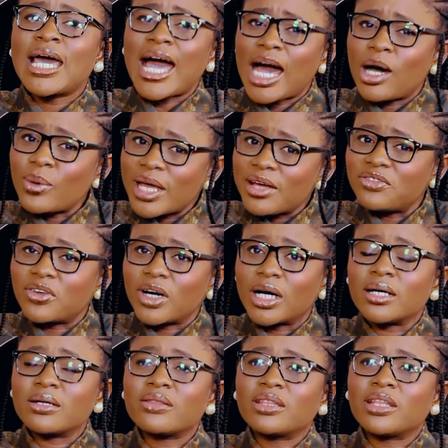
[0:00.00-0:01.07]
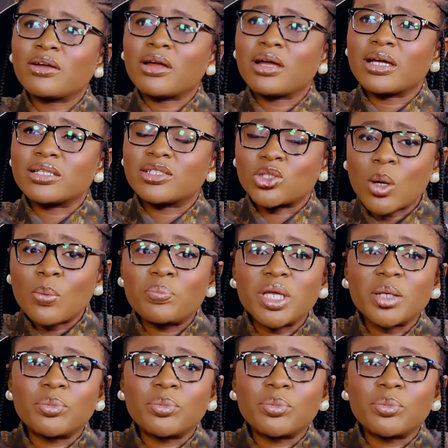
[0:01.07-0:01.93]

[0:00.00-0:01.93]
However, there are some